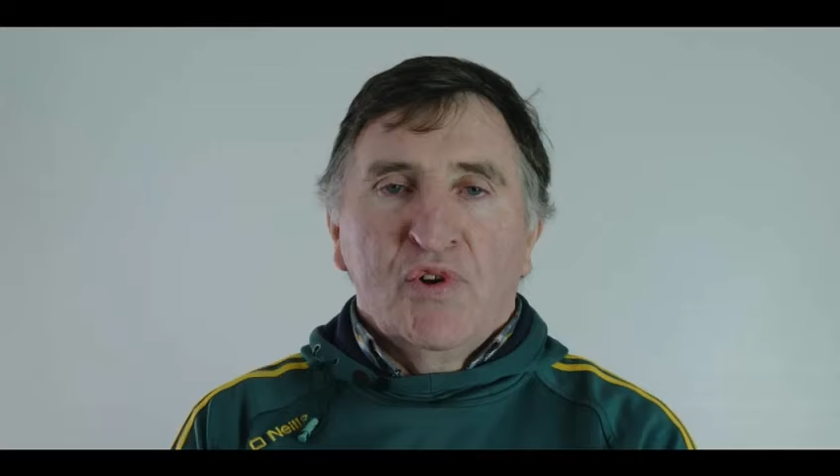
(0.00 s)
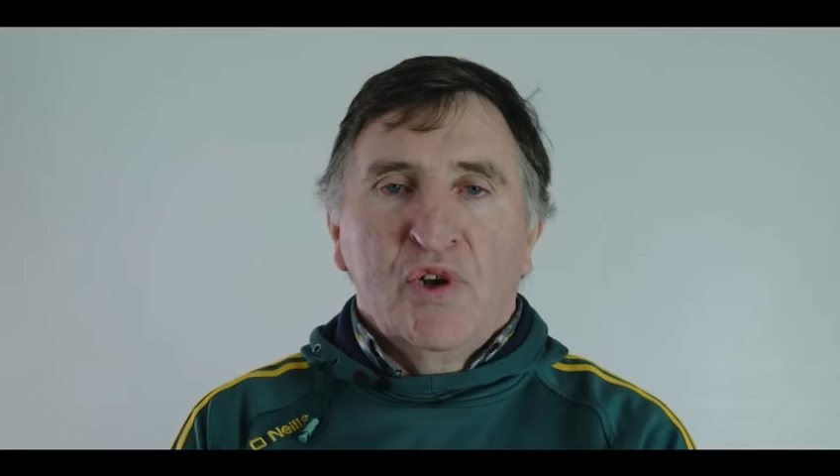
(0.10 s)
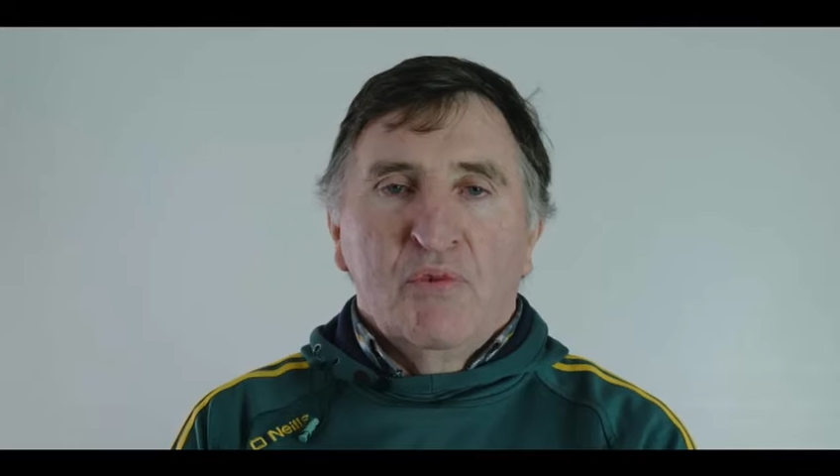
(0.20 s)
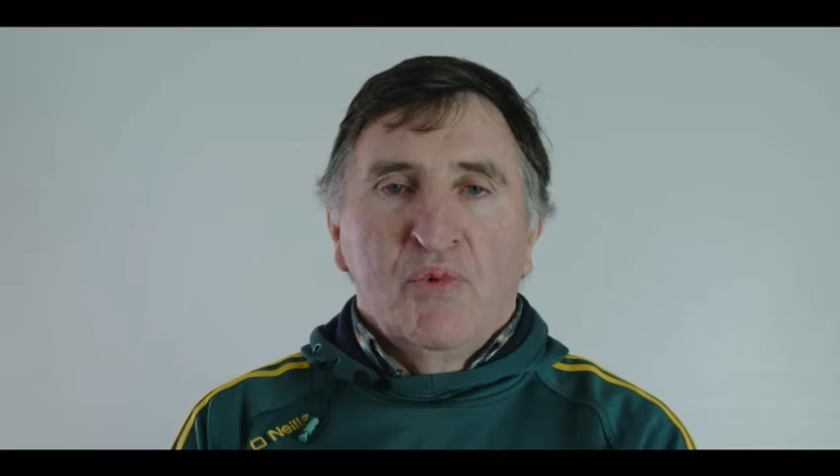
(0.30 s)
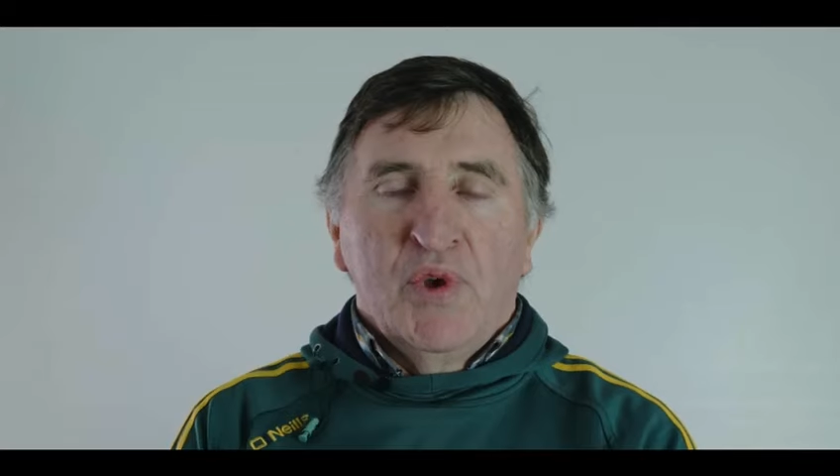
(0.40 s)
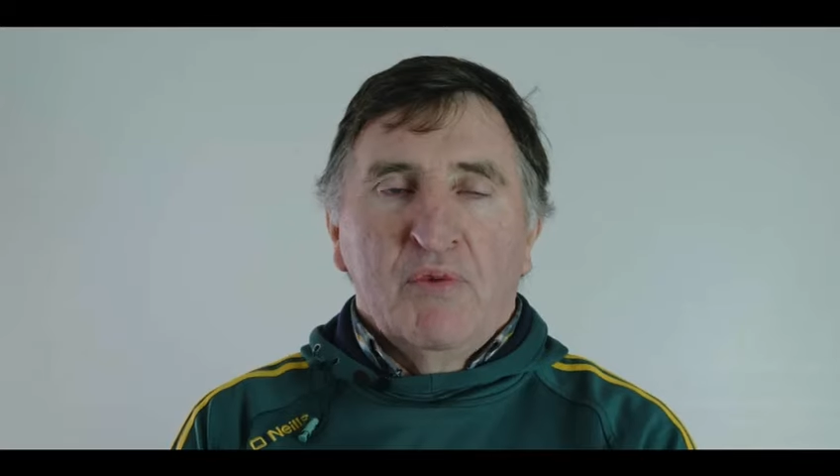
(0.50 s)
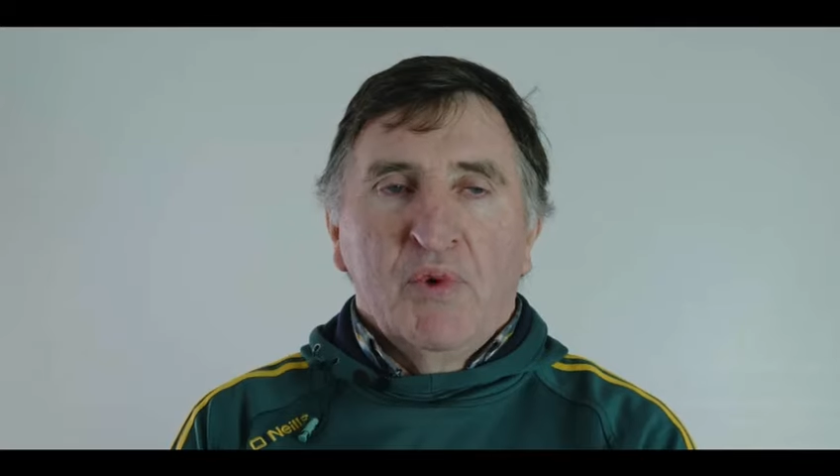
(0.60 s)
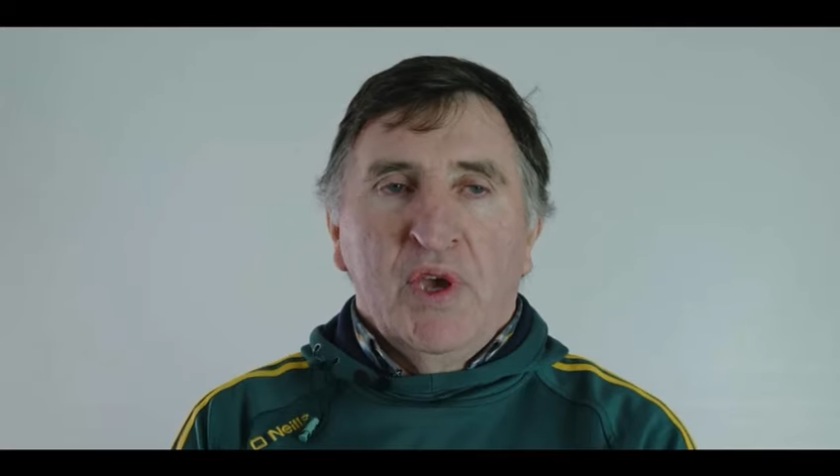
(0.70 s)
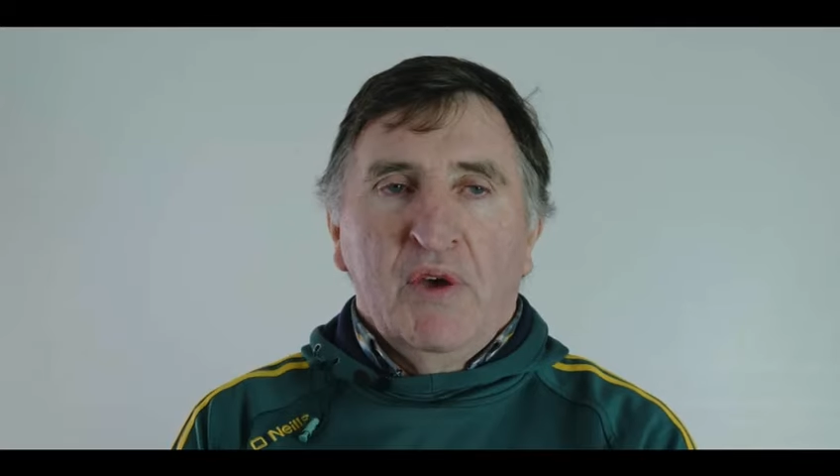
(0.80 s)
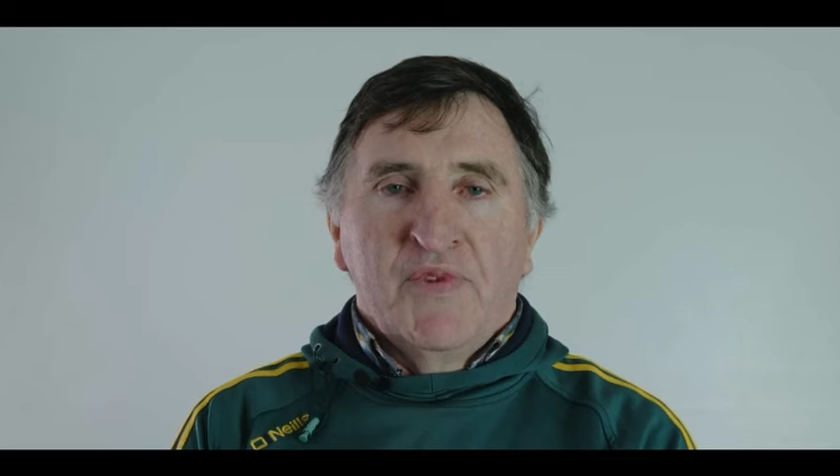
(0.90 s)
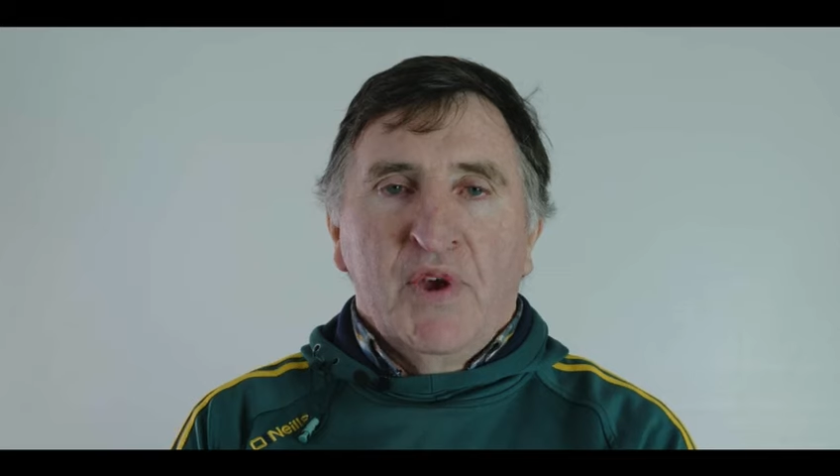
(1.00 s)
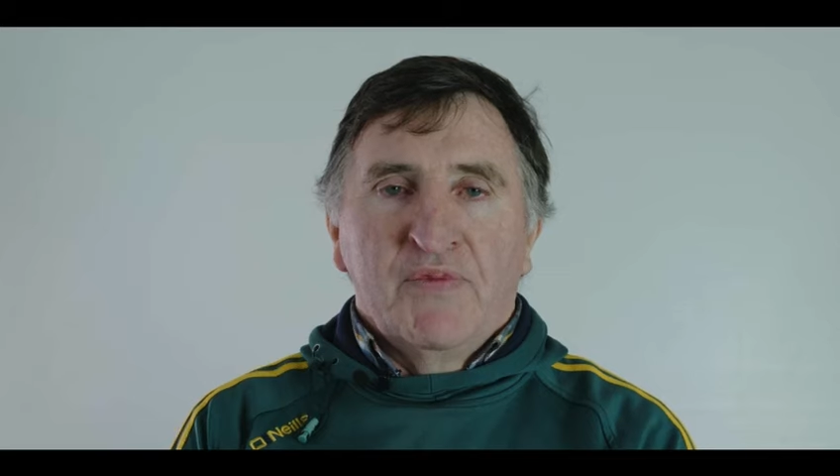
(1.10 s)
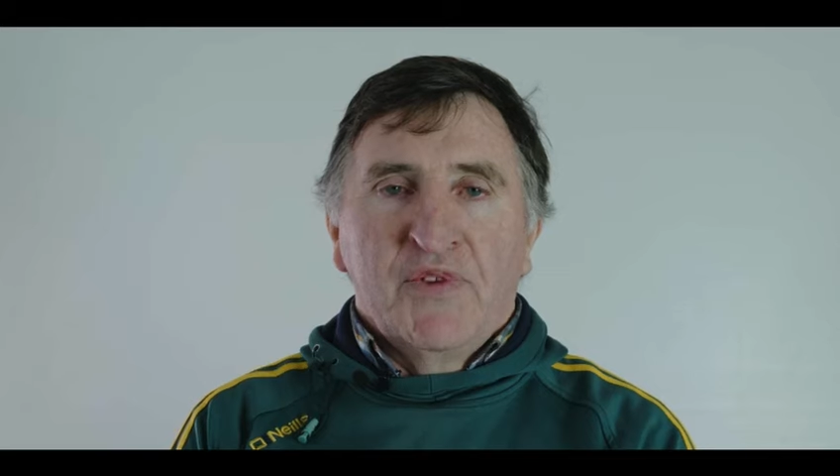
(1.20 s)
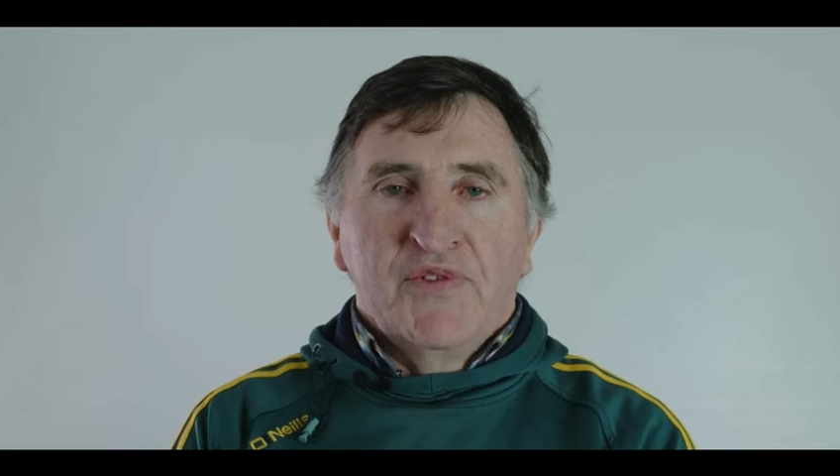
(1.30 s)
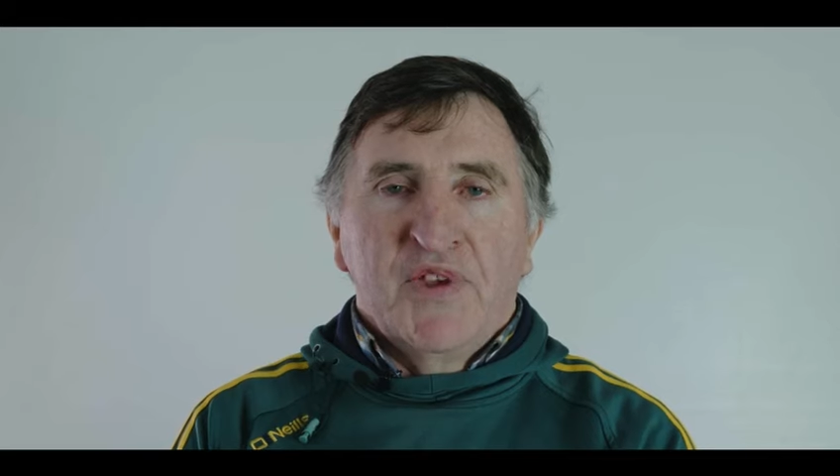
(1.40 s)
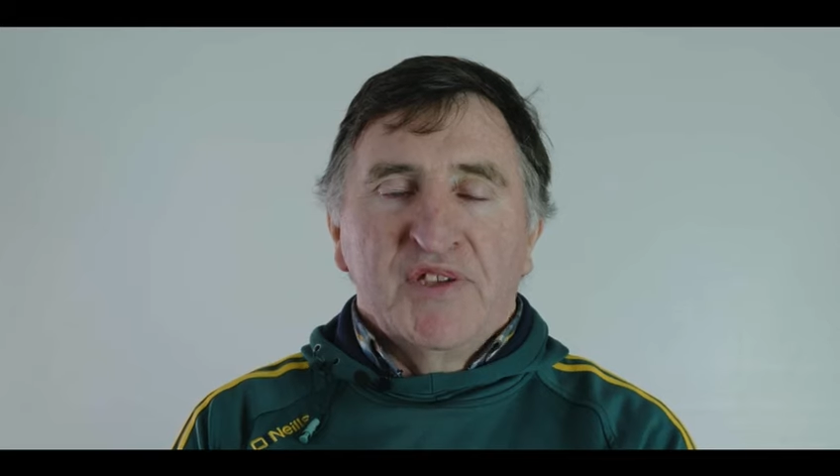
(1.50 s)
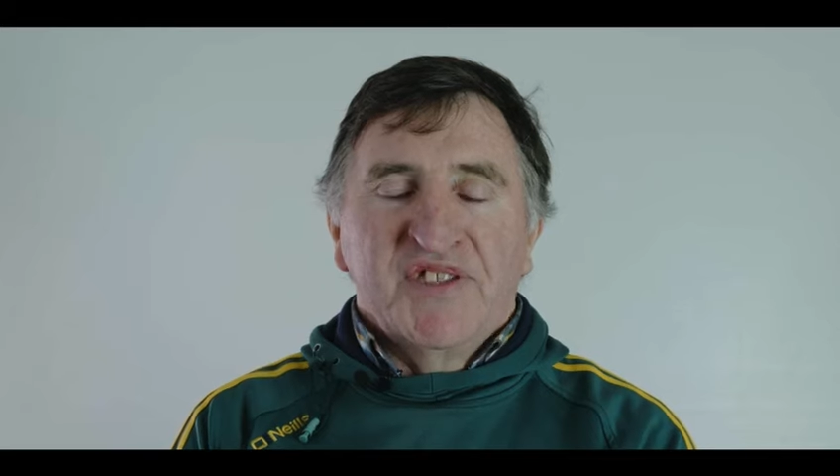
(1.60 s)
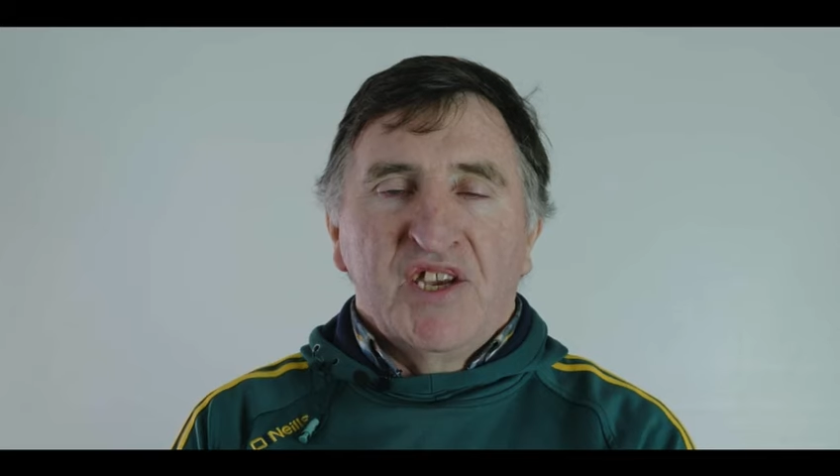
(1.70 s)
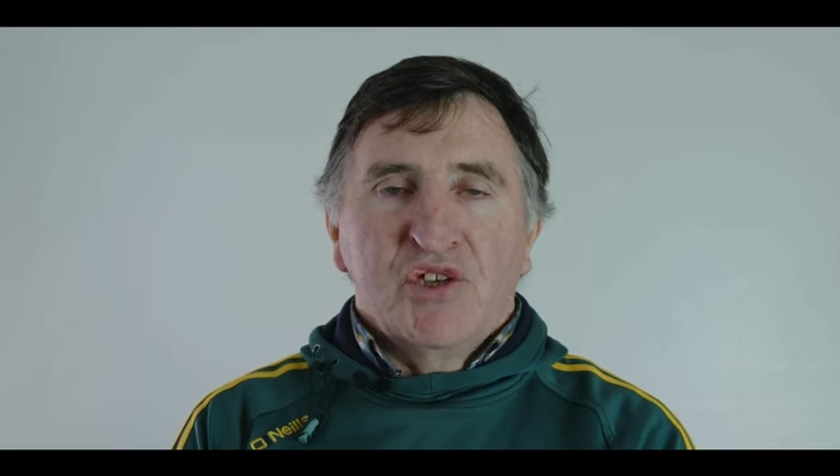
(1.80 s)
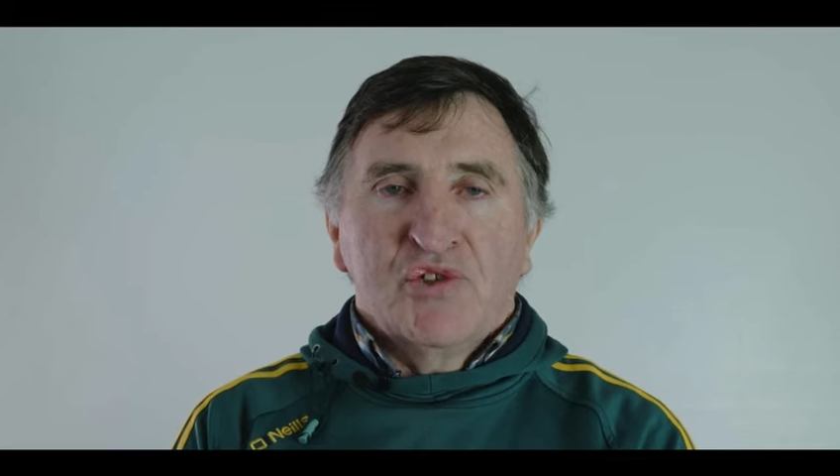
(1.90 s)
club, we have the
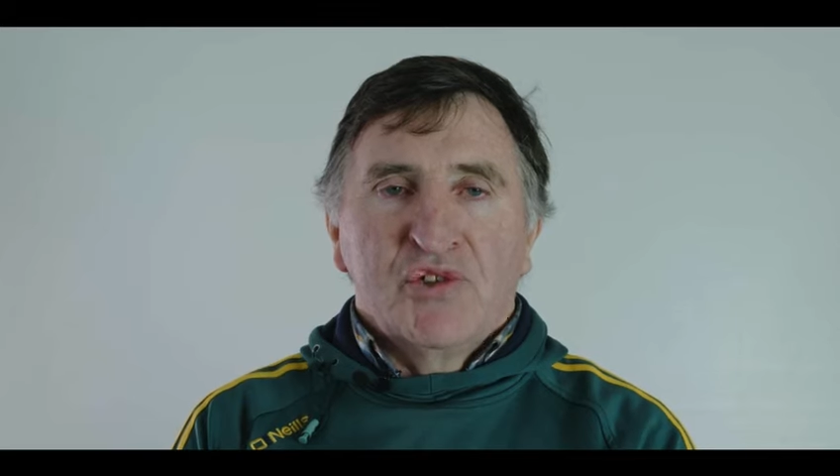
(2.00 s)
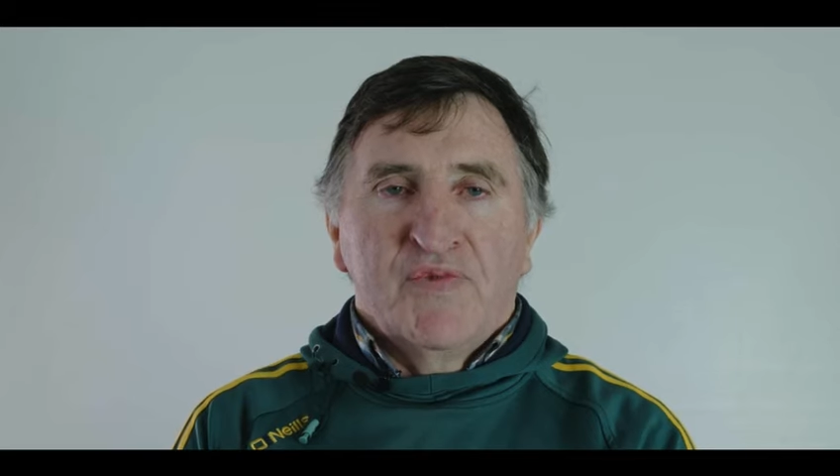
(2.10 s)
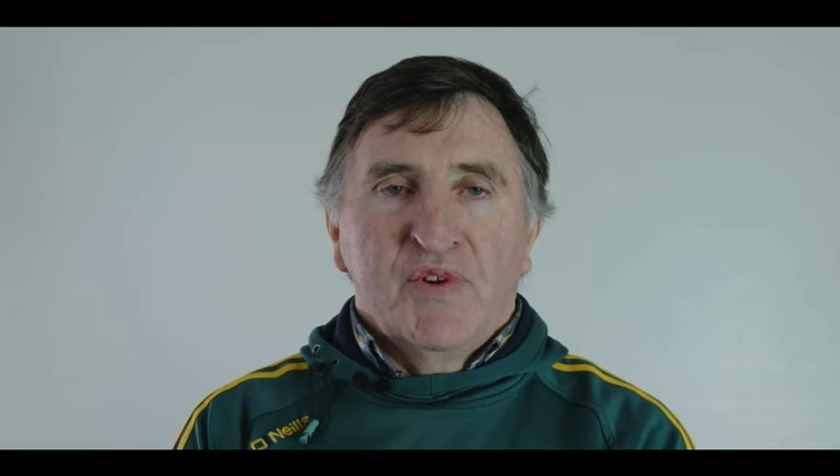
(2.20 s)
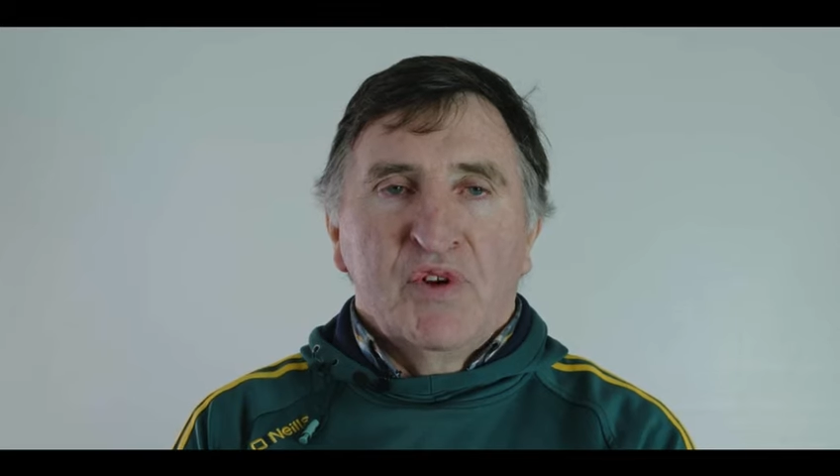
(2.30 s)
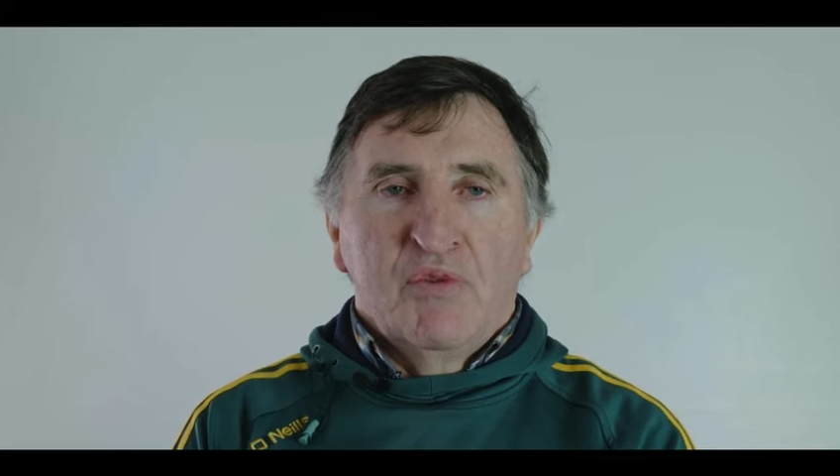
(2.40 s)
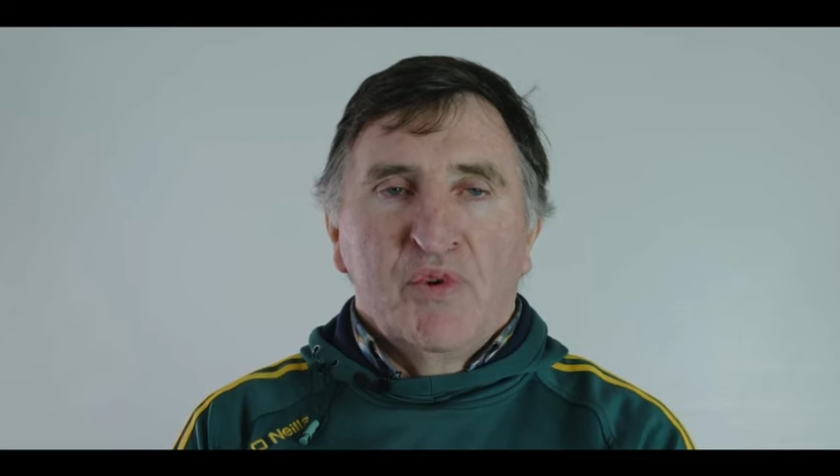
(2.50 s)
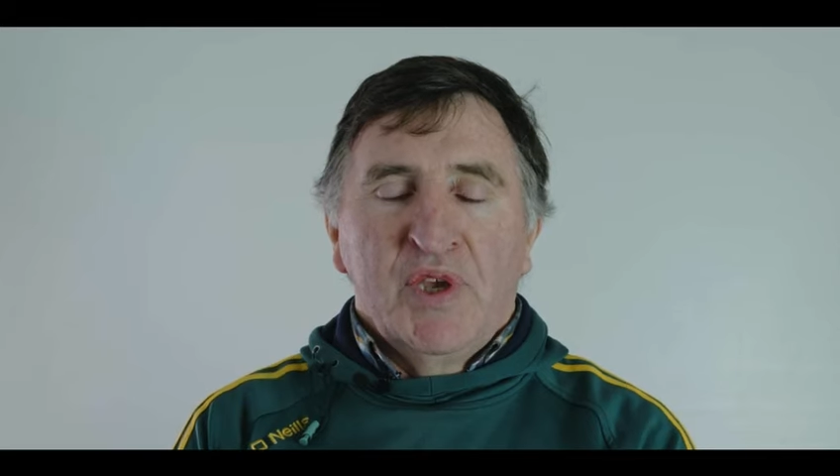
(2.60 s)
sections of the club.